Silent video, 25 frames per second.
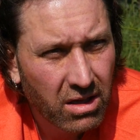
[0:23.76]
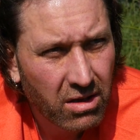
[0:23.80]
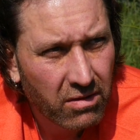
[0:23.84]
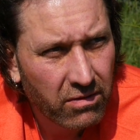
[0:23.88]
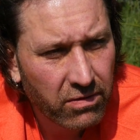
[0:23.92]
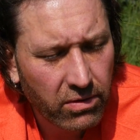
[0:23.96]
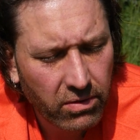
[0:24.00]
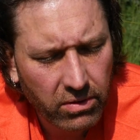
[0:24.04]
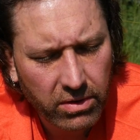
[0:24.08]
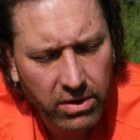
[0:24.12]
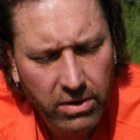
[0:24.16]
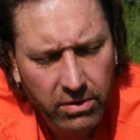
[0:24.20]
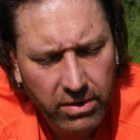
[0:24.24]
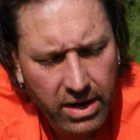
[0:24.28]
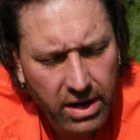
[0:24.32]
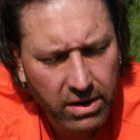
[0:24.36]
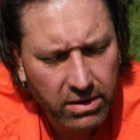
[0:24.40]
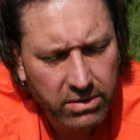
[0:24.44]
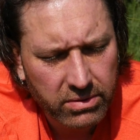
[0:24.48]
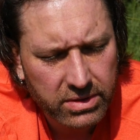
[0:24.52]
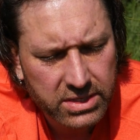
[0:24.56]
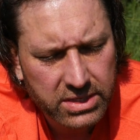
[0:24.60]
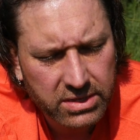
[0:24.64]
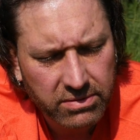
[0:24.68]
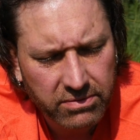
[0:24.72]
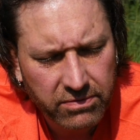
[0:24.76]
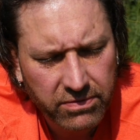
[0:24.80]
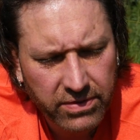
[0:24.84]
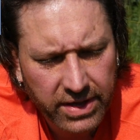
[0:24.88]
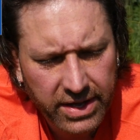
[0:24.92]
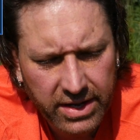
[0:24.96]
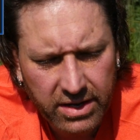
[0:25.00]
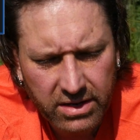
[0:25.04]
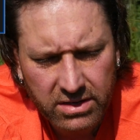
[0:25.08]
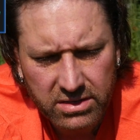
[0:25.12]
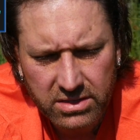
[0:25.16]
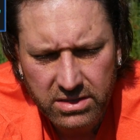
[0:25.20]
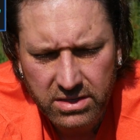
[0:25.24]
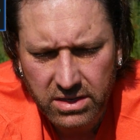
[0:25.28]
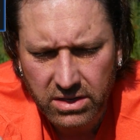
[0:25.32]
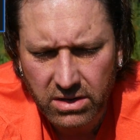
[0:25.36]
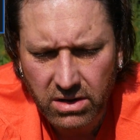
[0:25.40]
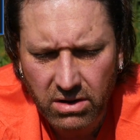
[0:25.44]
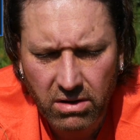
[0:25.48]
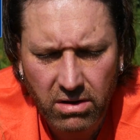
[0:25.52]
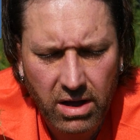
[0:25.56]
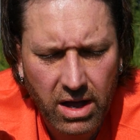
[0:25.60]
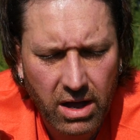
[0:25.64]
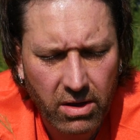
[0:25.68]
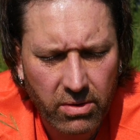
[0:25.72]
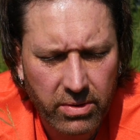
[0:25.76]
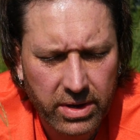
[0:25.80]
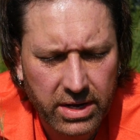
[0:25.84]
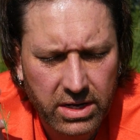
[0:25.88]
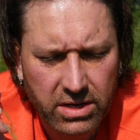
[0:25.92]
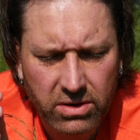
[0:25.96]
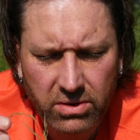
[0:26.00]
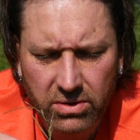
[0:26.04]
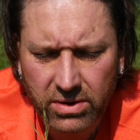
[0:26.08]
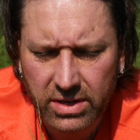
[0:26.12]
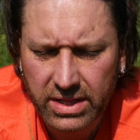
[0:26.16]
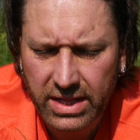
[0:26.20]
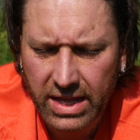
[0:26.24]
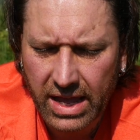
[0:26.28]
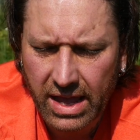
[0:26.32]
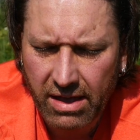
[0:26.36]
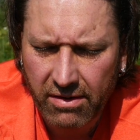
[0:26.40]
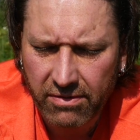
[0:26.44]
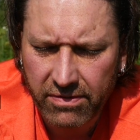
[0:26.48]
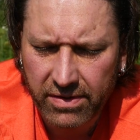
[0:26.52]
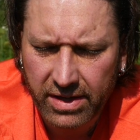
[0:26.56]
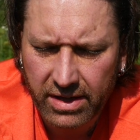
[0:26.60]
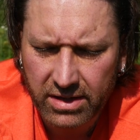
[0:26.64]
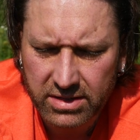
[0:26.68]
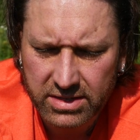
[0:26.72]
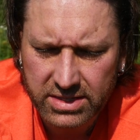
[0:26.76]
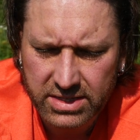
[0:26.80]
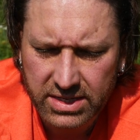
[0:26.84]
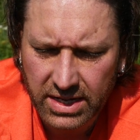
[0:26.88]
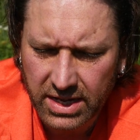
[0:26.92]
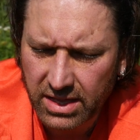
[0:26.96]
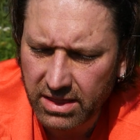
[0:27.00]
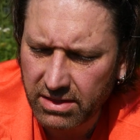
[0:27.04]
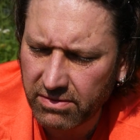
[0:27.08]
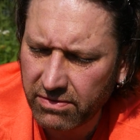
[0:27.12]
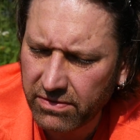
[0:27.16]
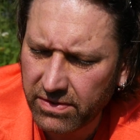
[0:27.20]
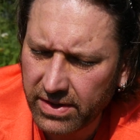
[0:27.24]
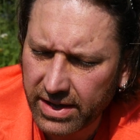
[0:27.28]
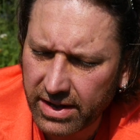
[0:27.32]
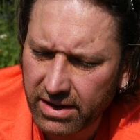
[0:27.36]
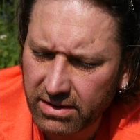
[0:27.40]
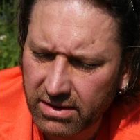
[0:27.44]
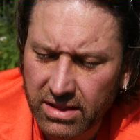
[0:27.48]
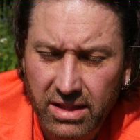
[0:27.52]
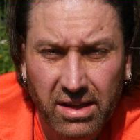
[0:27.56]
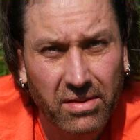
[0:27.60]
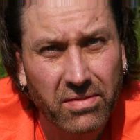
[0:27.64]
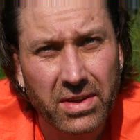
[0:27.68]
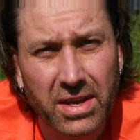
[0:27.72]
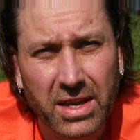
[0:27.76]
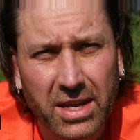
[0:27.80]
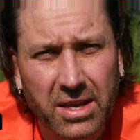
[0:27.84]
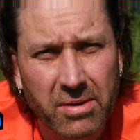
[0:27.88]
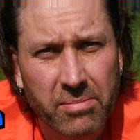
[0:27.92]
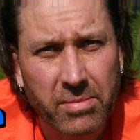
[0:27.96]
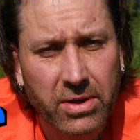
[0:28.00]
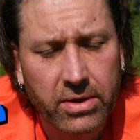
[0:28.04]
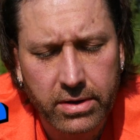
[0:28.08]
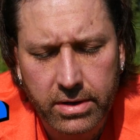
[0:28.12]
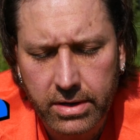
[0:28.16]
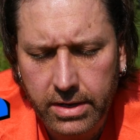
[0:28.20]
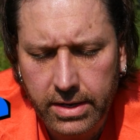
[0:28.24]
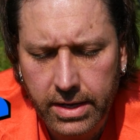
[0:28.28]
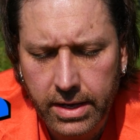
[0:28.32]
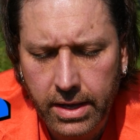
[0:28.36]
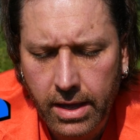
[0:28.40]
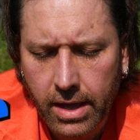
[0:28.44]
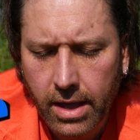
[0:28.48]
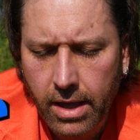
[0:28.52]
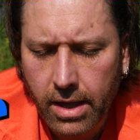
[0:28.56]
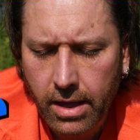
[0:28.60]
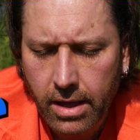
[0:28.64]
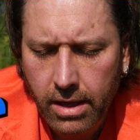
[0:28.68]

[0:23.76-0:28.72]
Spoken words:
fooling around with some figures. You know how we do in the FLC, the figure-loving community.